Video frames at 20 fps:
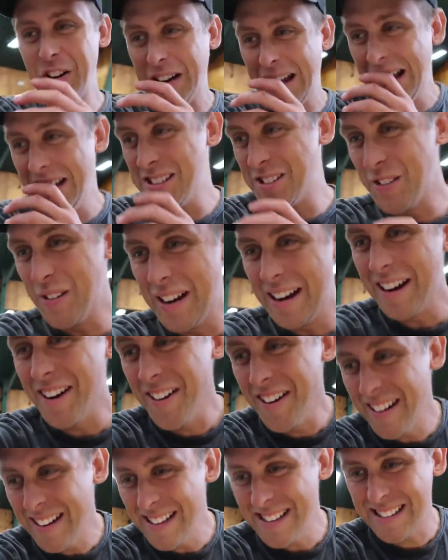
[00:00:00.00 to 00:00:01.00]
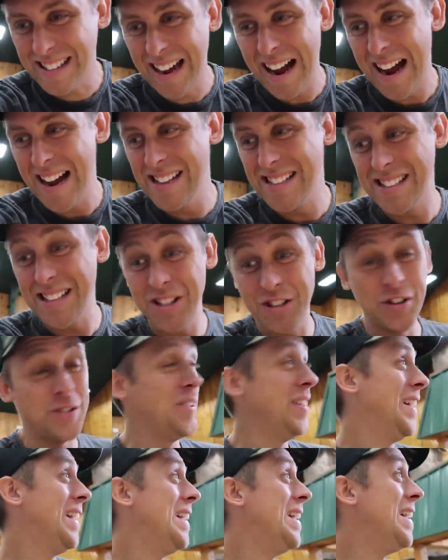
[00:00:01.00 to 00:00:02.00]
Okay, so here it is, guys.
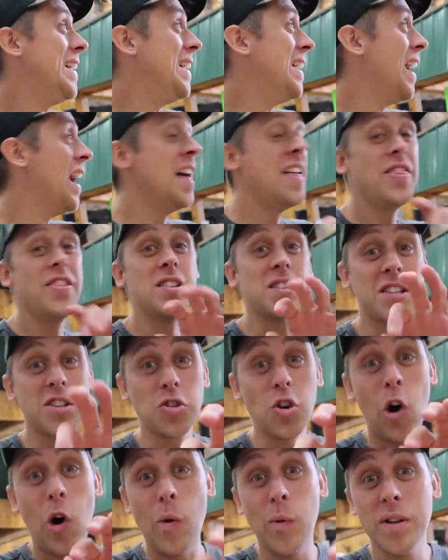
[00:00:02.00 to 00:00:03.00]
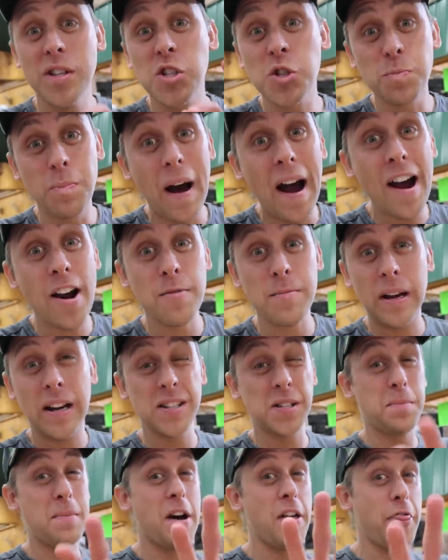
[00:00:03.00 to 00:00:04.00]
Dude, he, this is all inspired
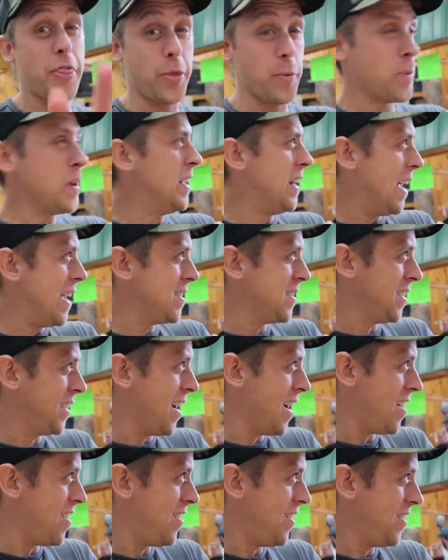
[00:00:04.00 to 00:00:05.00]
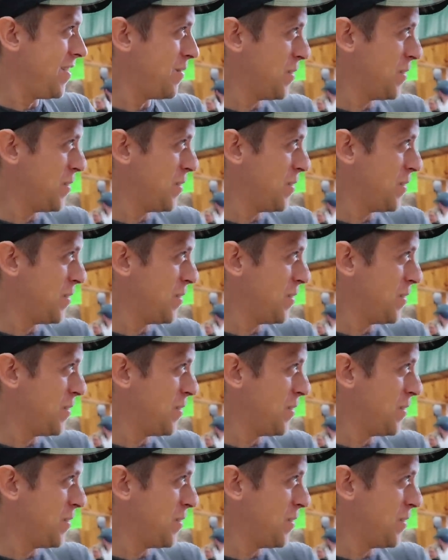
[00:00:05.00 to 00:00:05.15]
because about three days ago,